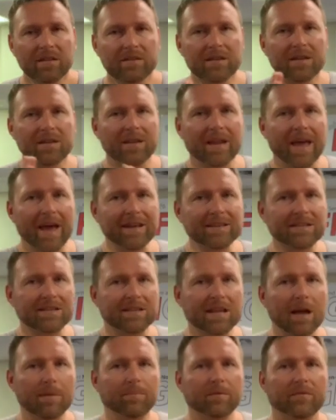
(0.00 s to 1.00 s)
The next
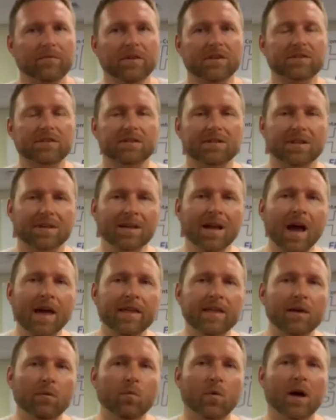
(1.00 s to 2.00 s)
step of this is the guy
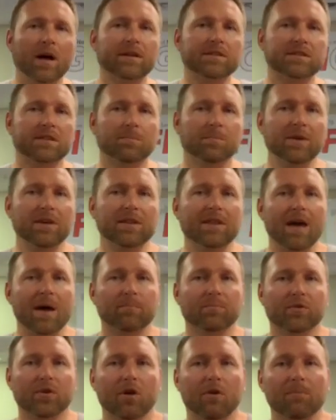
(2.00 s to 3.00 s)
that wants to be
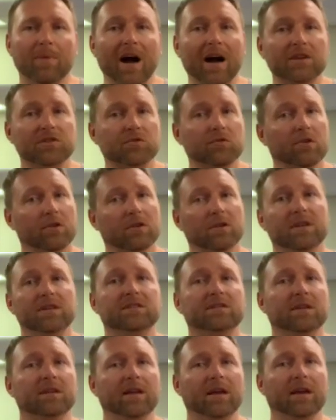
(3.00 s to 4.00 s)
that pro boxer, or at
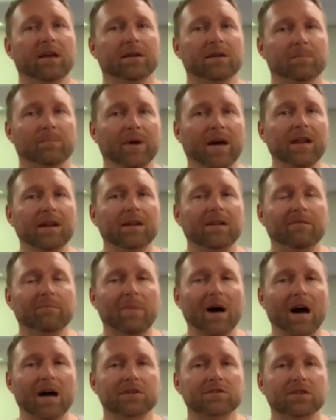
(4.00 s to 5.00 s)
least a competitive
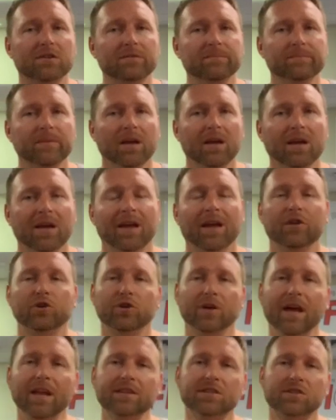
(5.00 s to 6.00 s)
boxer, and you
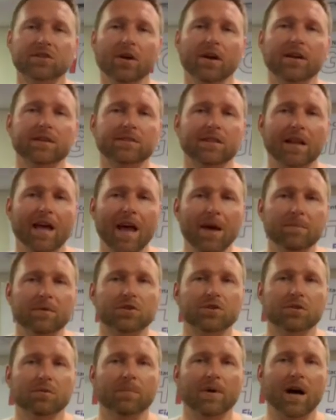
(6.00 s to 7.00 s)
got to start as an
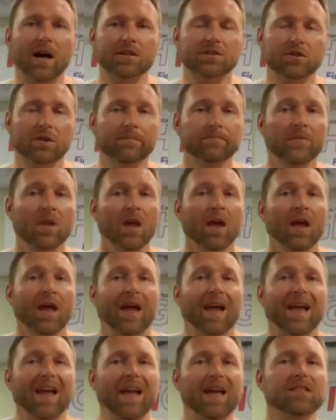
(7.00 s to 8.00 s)
amateur boxer,
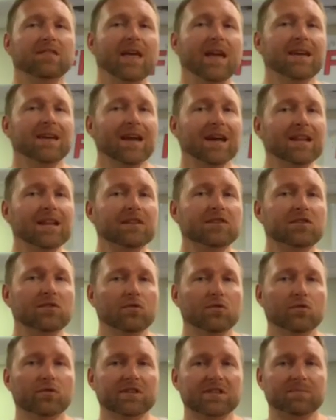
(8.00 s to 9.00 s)
and they get into
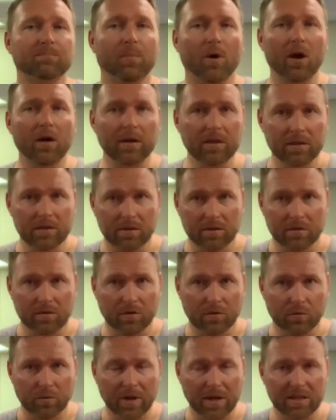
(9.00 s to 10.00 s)

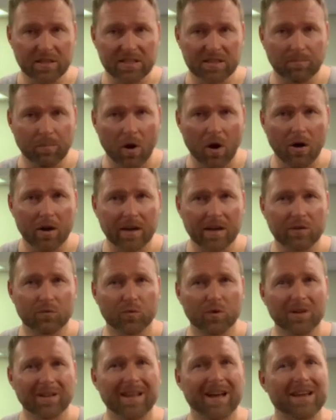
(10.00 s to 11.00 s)
the ring sparring and
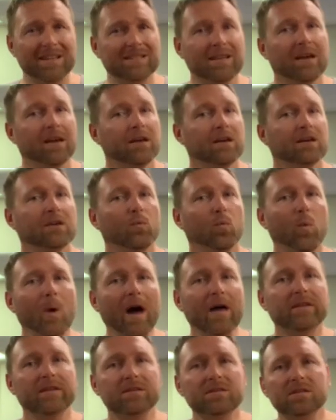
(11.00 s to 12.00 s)
realize,
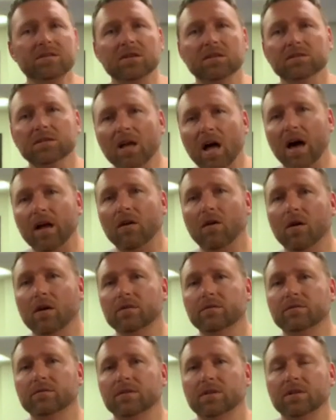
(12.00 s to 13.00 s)
wow, this is a lot
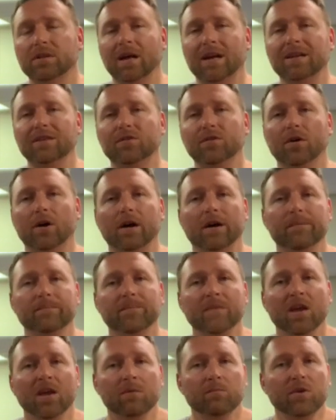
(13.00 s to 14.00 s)
harder than I thought,
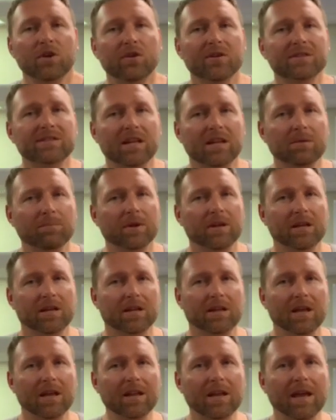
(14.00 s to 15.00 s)
because anybody
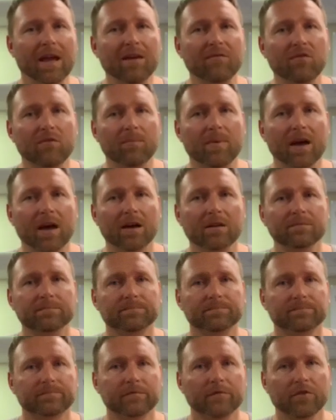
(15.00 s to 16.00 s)
can hit a heavy bag
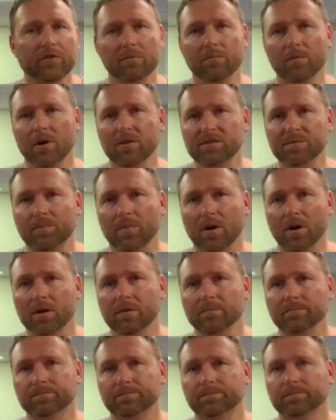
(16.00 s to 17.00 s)
for the most
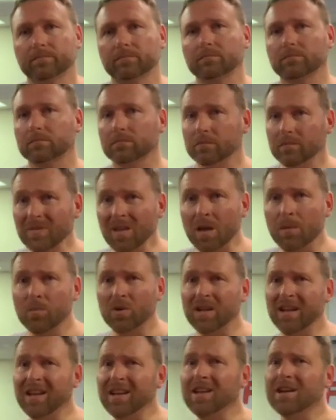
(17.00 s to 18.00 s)
part,
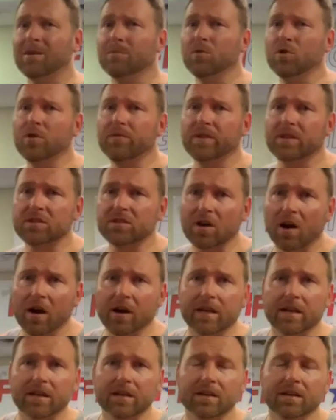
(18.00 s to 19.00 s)
but hitting a moving
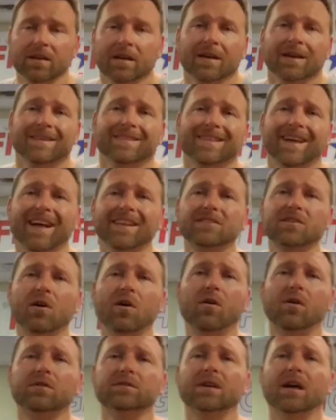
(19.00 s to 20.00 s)
target, that's a
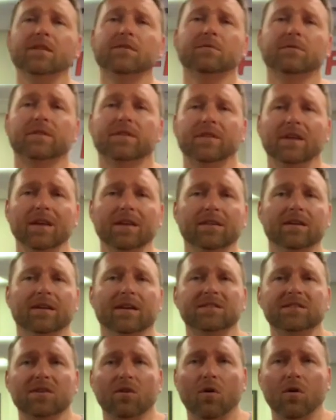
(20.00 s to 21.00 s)
whole nother thing there.
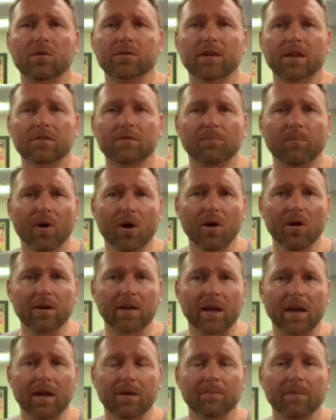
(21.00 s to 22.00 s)
That's a whole nother ball
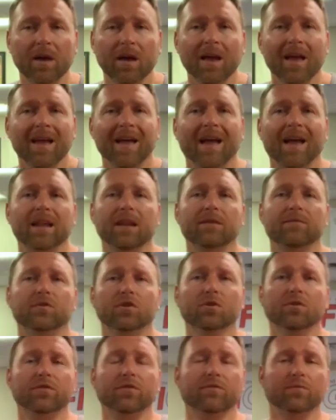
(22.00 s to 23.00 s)
game. And if
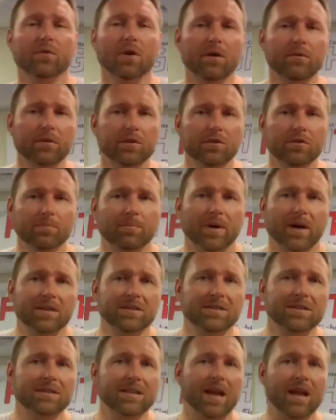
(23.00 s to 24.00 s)
you're throwing your
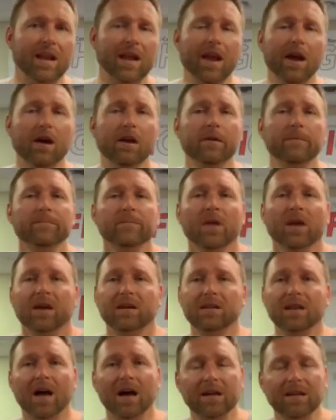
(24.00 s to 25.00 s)
punches at air
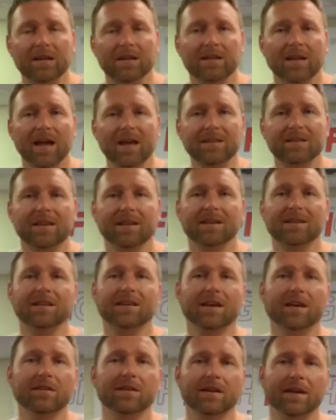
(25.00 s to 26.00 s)
and not connecting and
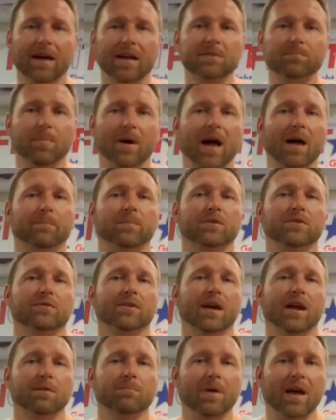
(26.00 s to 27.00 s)
the other guy's popping your
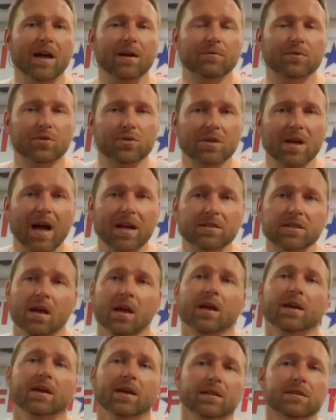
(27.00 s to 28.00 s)
head back with shots,
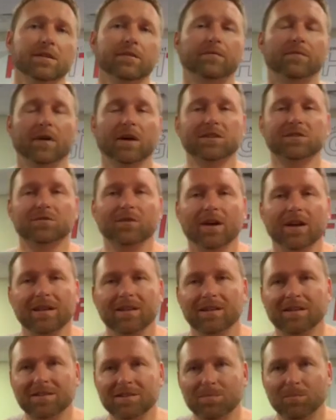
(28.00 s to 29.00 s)
it's a
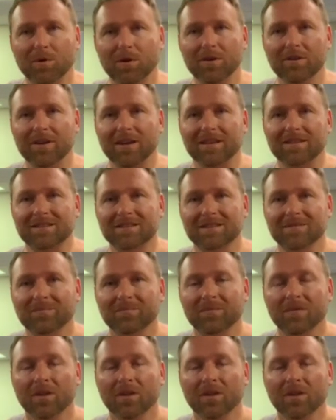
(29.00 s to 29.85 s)
frustrating experience.